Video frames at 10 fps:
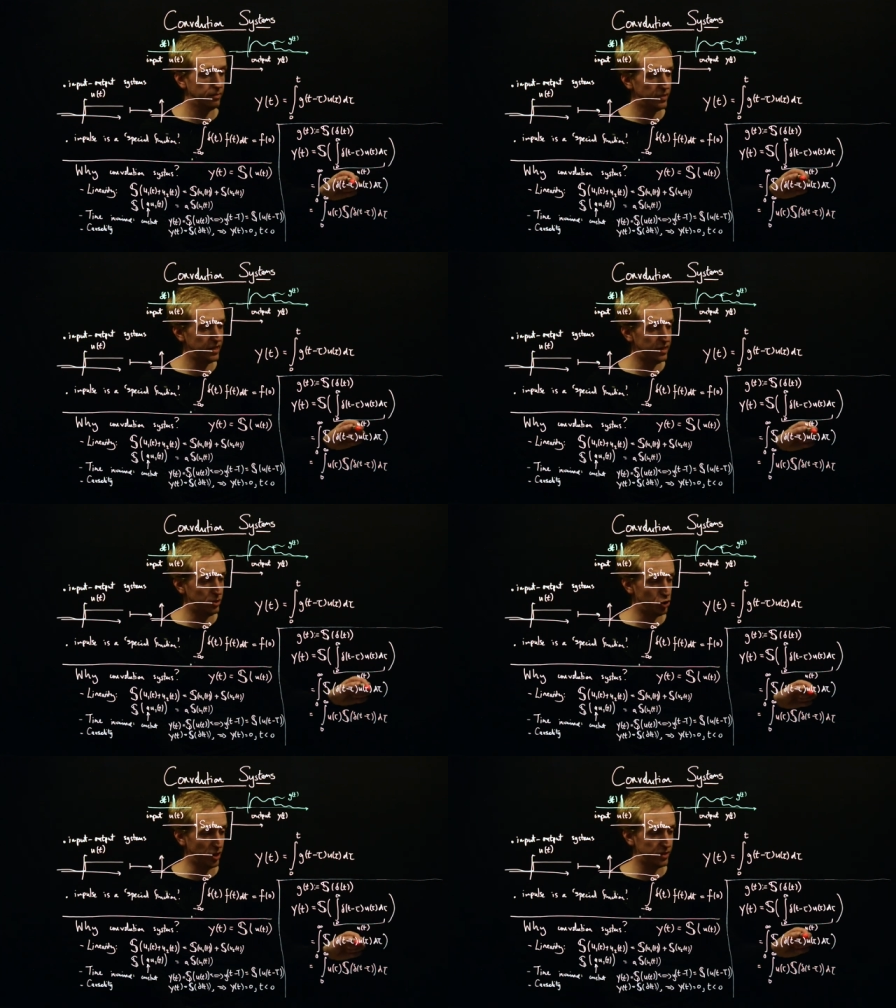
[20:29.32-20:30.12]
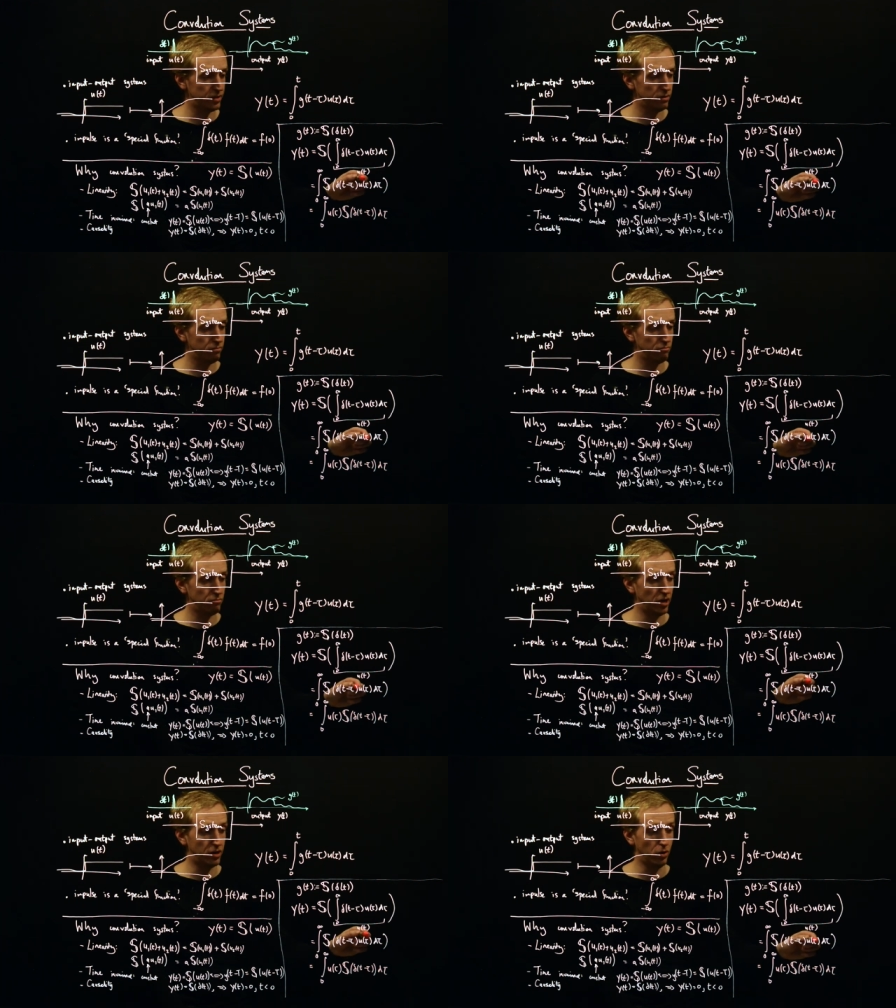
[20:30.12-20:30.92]
this is just
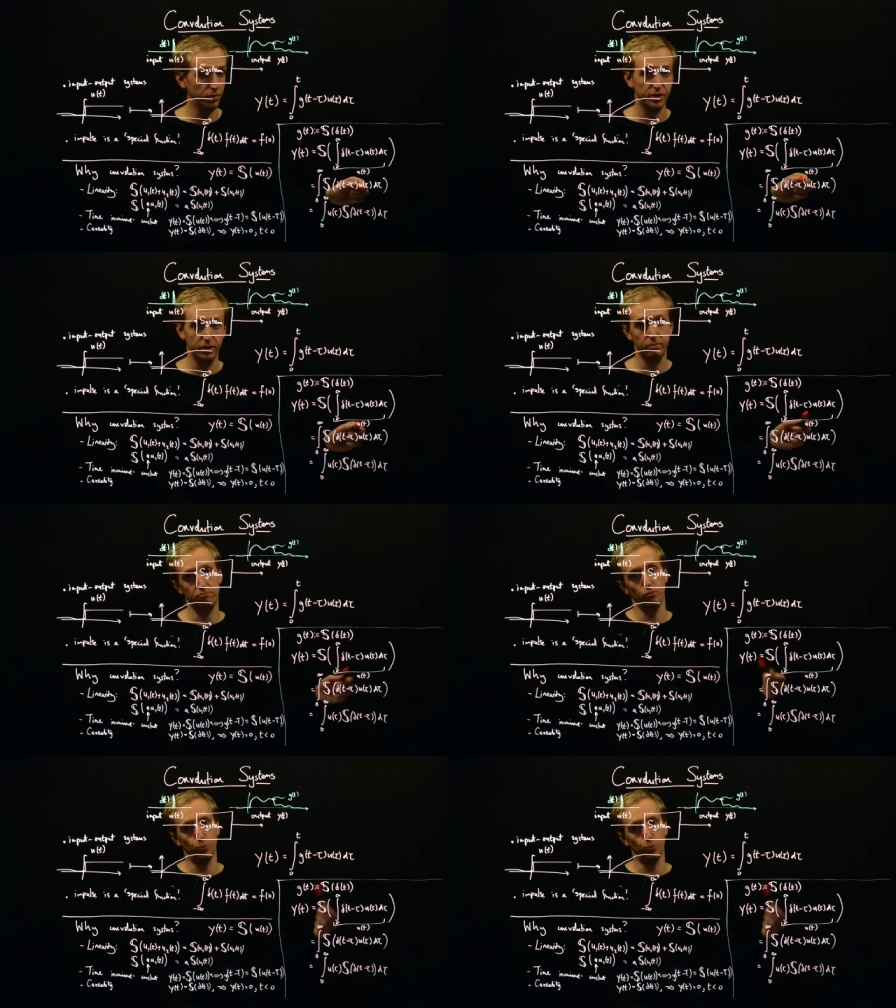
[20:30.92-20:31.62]
a constant,